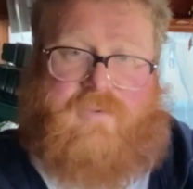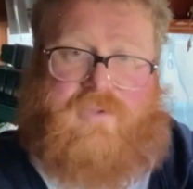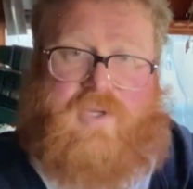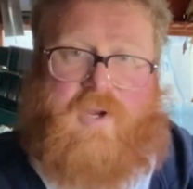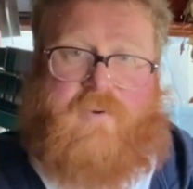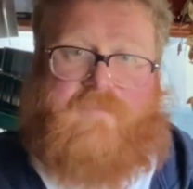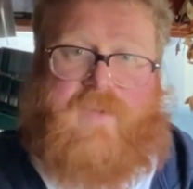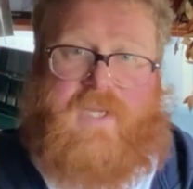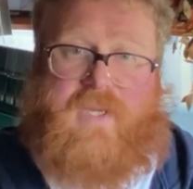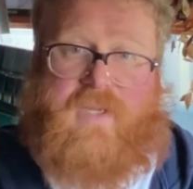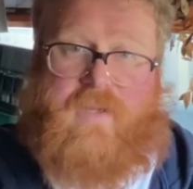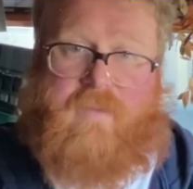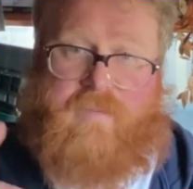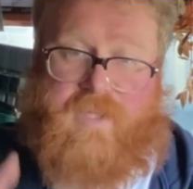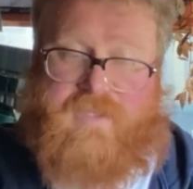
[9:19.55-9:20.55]
So
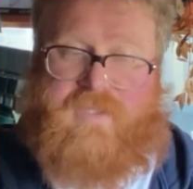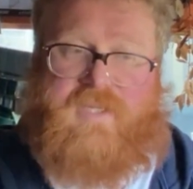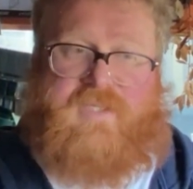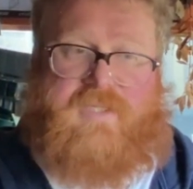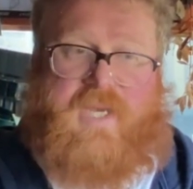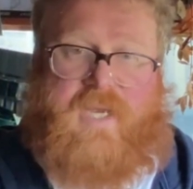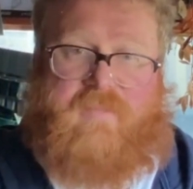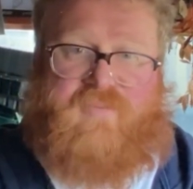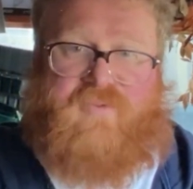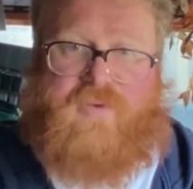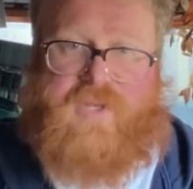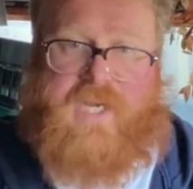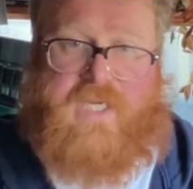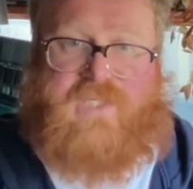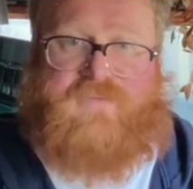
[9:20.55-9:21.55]
plenty of time for
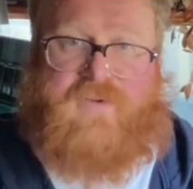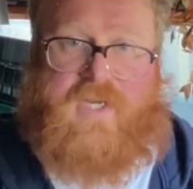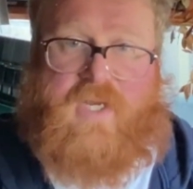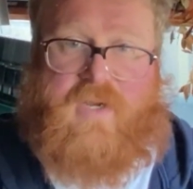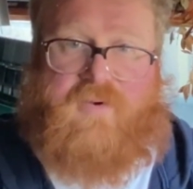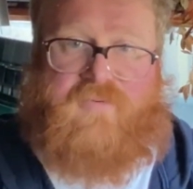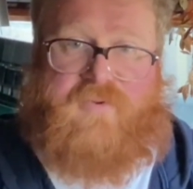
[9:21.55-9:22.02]
the next video